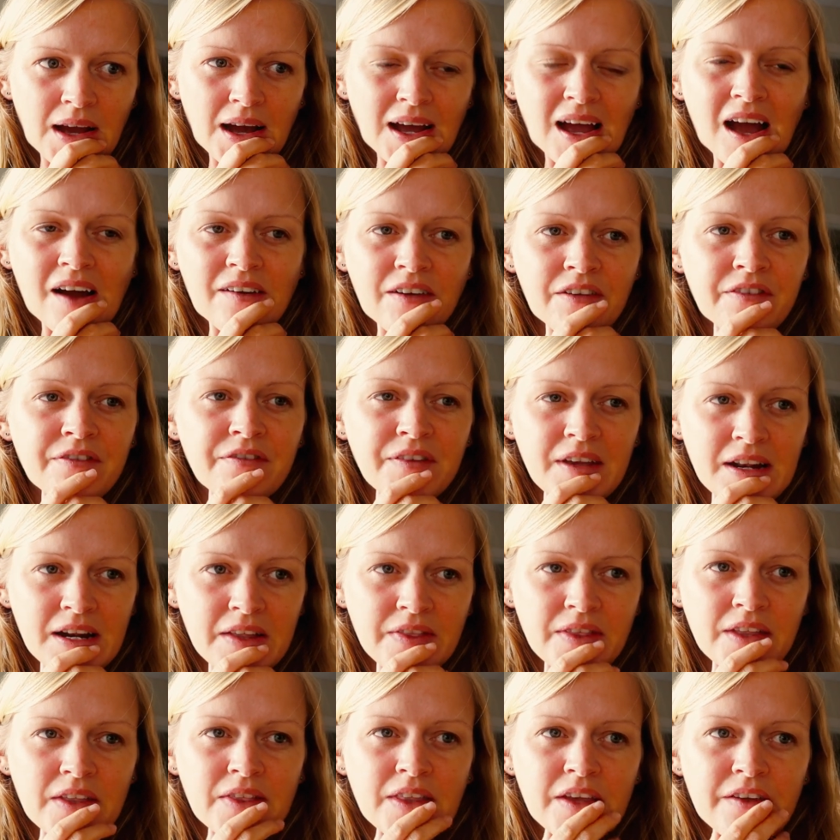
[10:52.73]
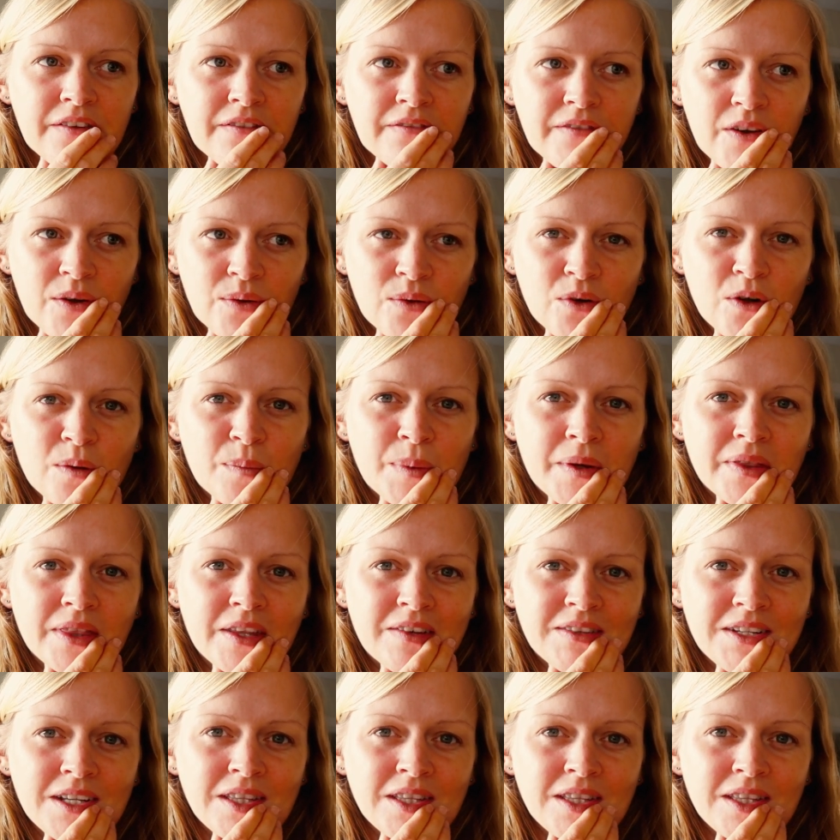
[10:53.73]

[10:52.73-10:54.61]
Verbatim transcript: I have a feeling that they phoned up and they